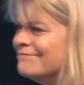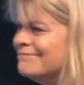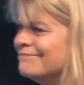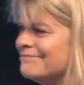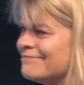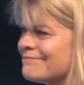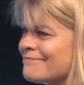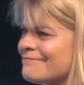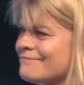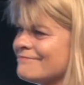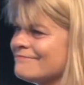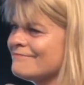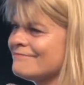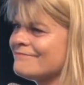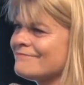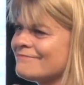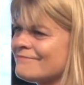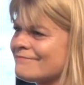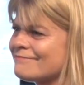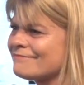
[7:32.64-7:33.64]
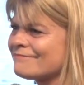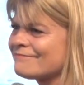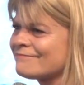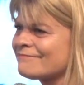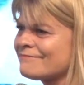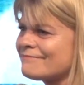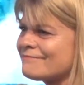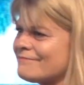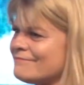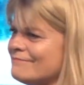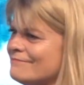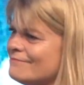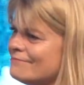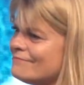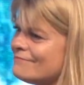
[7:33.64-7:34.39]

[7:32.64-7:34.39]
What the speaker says: (no one is talking)